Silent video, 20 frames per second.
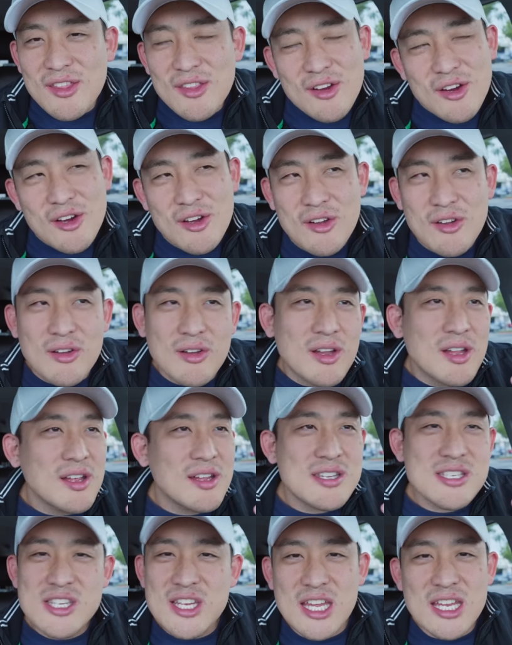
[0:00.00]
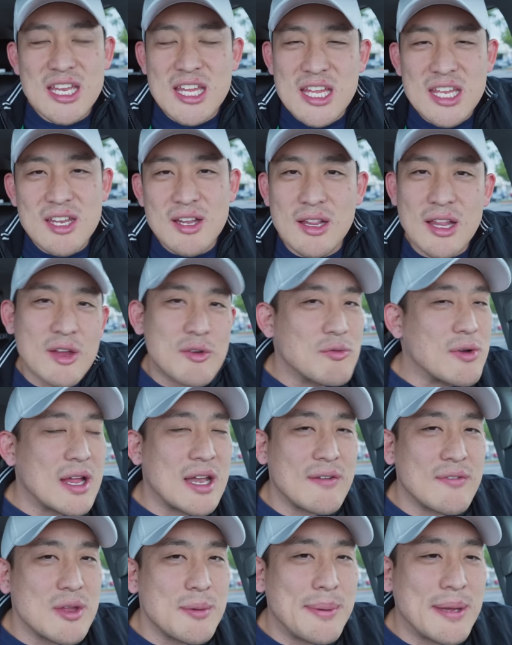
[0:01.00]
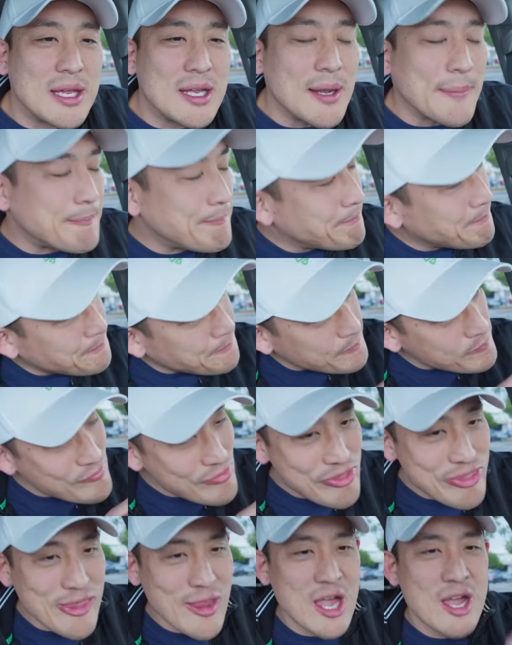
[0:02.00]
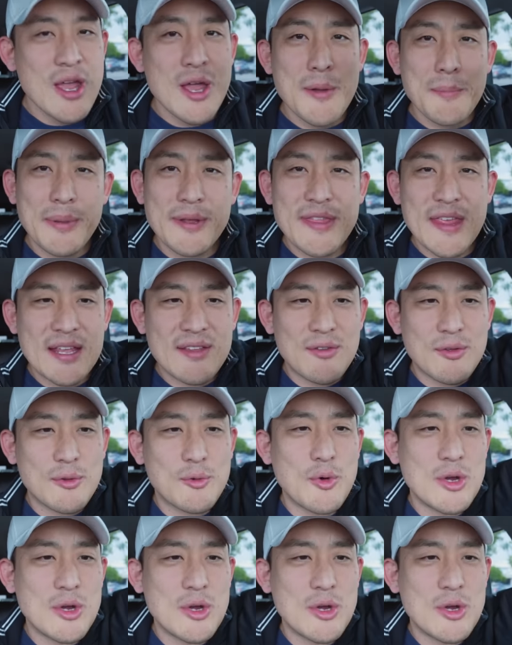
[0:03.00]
the car because you get to eat it like right after you pick it up. But thanks for the